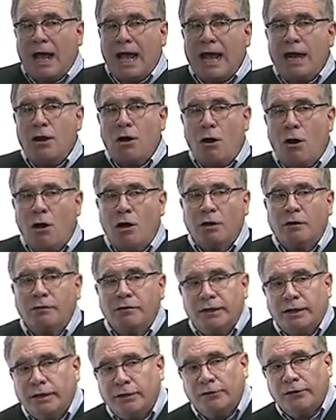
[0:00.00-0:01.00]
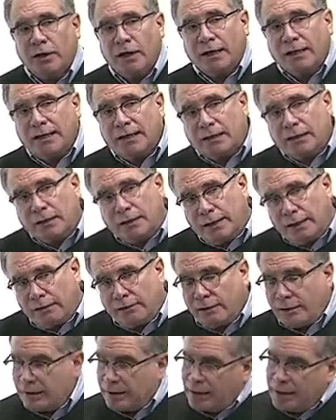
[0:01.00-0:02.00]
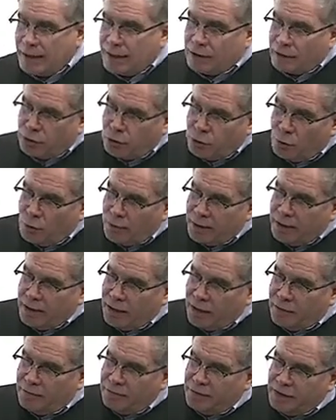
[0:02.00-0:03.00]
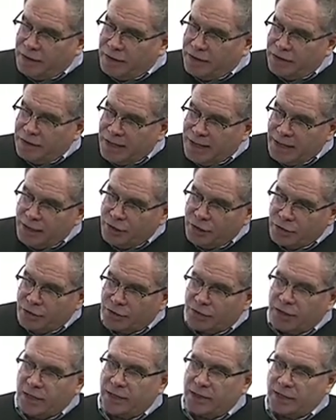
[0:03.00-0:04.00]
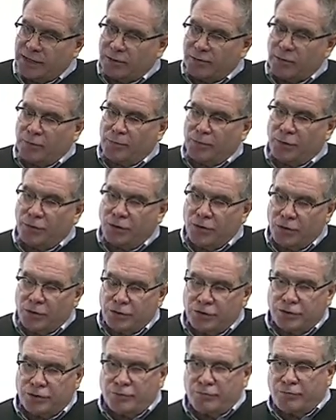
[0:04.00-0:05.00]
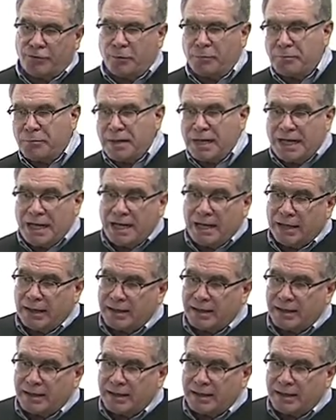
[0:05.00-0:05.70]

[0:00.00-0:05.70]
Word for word: In all of these, clearly the authority of these nation states that were produced from beginning,